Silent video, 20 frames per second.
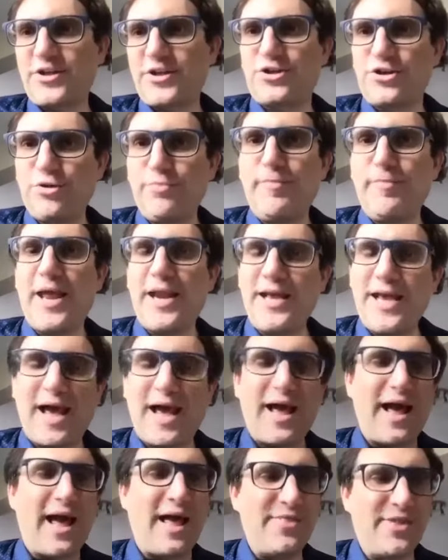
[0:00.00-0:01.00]
to many
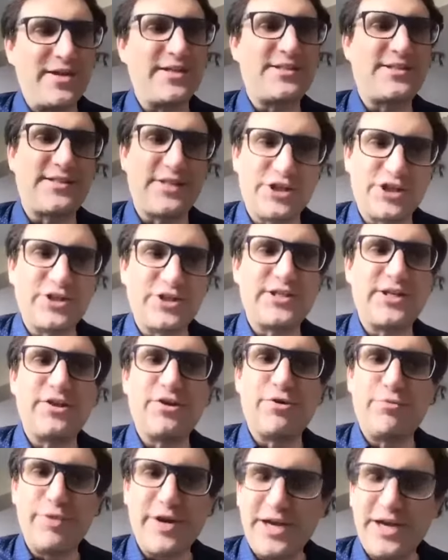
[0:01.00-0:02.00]
other decisions in the
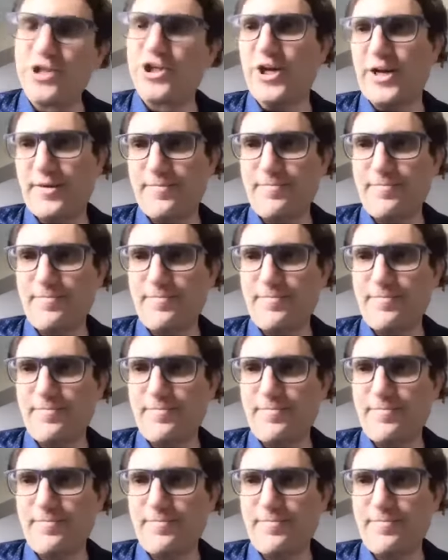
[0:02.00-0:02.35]
region,